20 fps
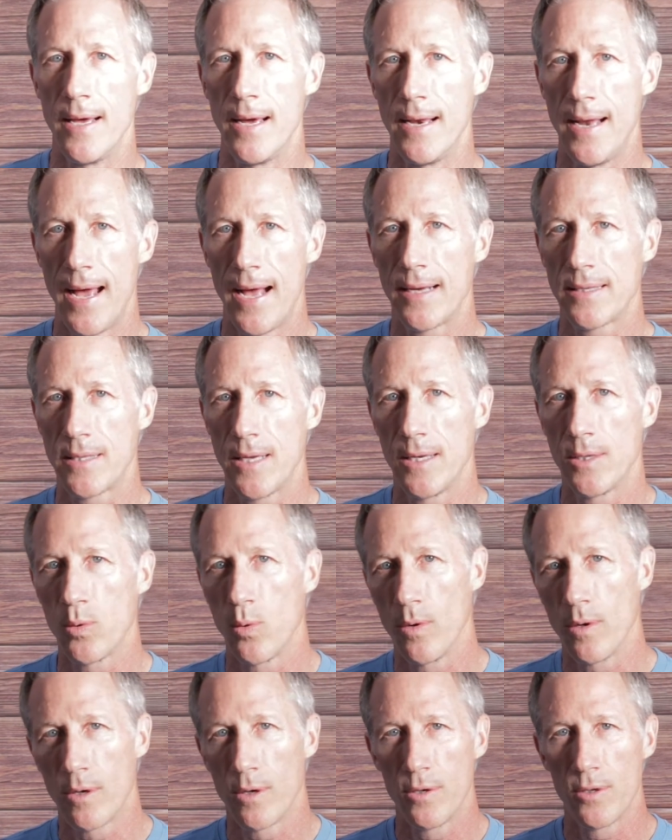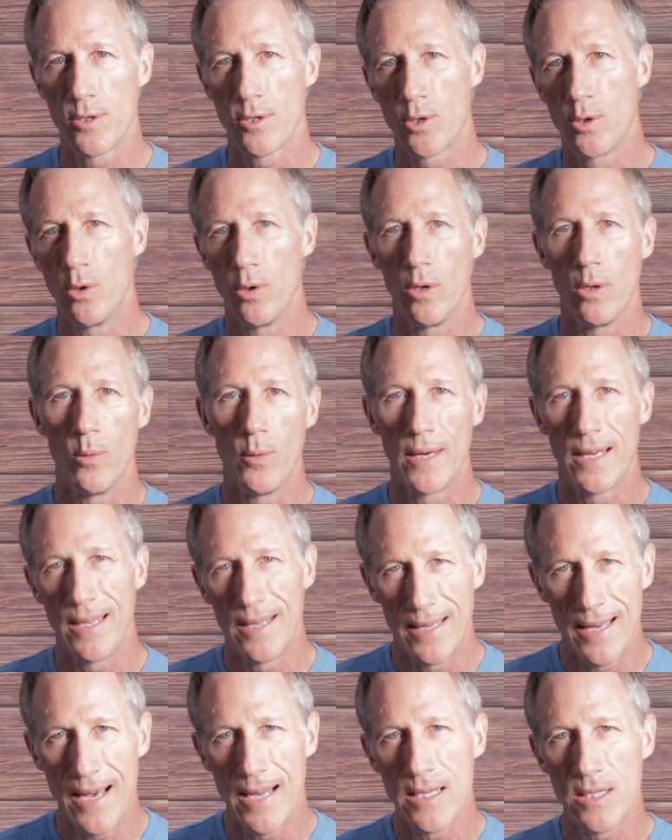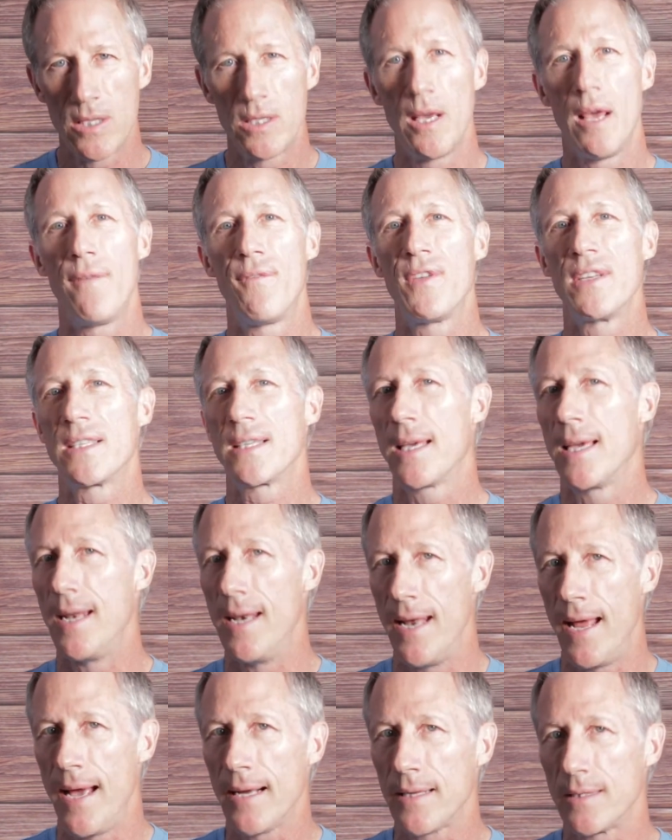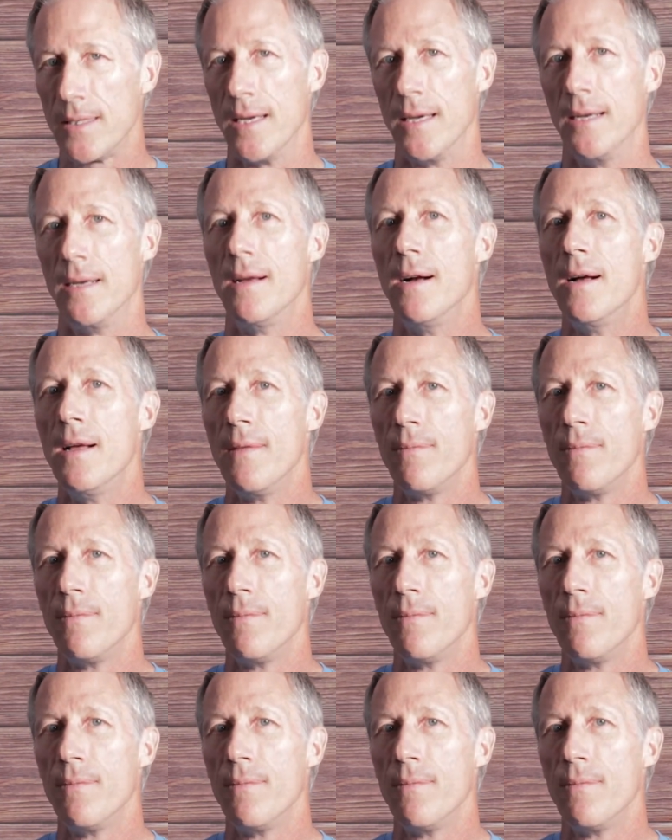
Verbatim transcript: then access work or school and we can kind of see if it's connected